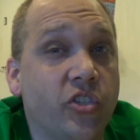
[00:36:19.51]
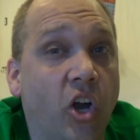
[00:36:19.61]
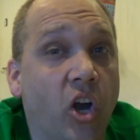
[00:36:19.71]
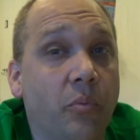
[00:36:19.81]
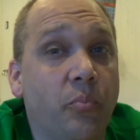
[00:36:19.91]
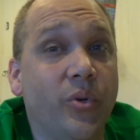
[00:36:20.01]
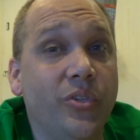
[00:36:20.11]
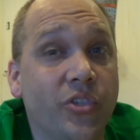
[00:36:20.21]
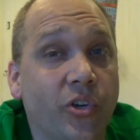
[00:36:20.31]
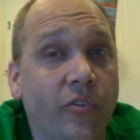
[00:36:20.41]
Start
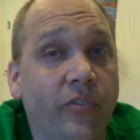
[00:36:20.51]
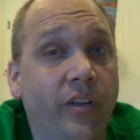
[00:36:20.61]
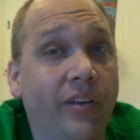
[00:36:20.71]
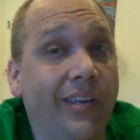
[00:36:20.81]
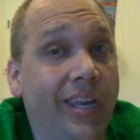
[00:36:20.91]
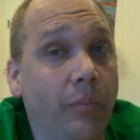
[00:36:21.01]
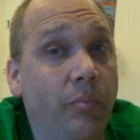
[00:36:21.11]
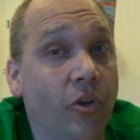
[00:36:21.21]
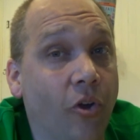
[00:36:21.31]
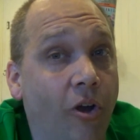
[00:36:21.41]
preserving and
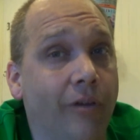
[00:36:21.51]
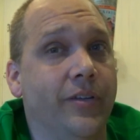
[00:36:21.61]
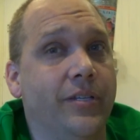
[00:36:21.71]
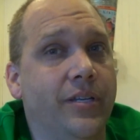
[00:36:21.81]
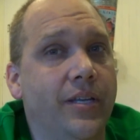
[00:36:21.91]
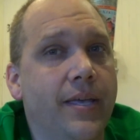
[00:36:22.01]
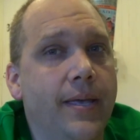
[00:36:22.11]
keeping your harvest.